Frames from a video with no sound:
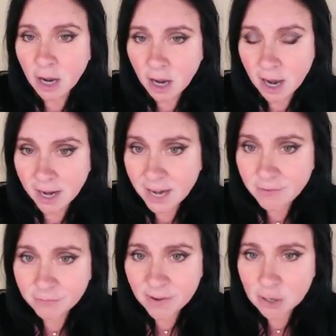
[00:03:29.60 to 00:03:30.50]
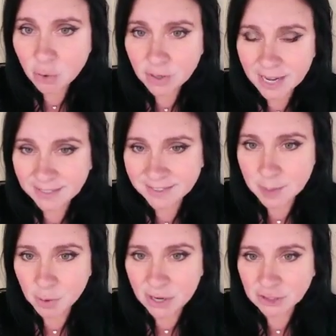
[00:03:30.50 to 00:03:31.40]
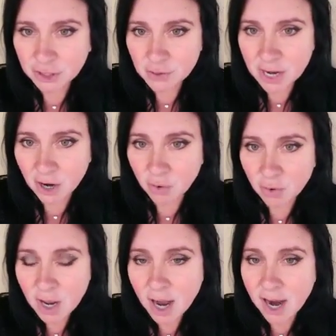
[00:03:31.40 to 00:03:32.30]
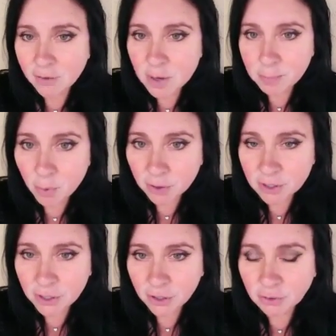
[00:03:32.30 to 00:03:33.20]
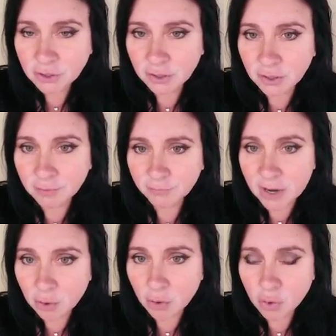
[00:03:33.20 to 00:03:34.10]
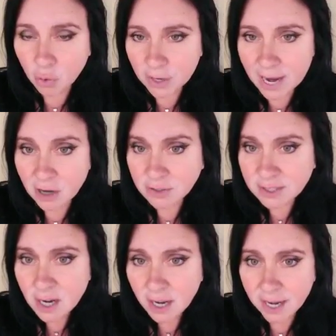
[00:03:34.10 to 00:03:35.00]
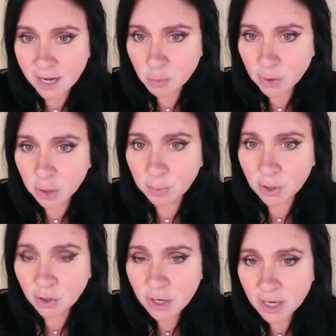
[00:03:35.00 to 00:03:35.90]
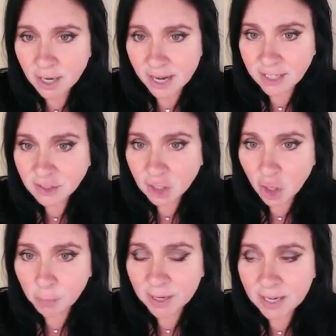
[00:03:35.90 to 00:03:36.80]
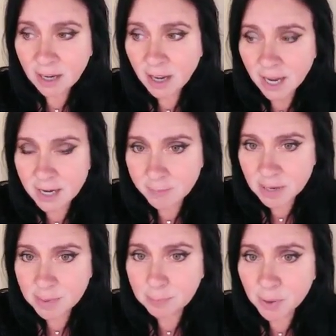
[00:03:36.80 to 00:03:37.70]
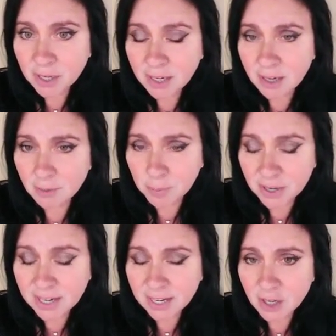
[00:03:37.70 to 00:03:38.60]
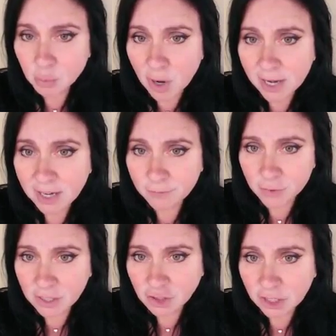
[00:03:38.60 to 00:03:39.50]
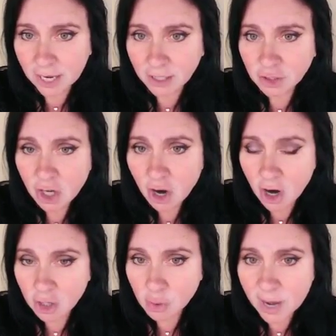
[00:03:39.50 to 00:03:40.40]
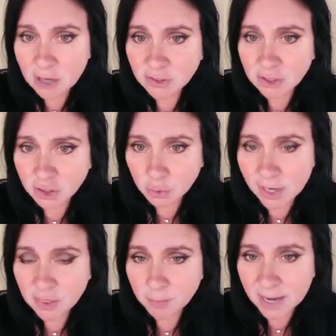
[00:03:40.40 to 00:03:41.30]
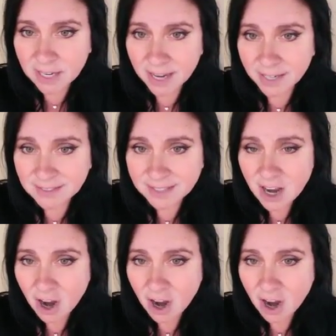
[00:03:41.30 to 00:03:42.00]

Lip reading: I have a federal case number, as you know. I reported you to the federal courthouse, and Wilbur, and Toby, and I'm going to be putting it in writing for the judge on grounds to strengthen my case.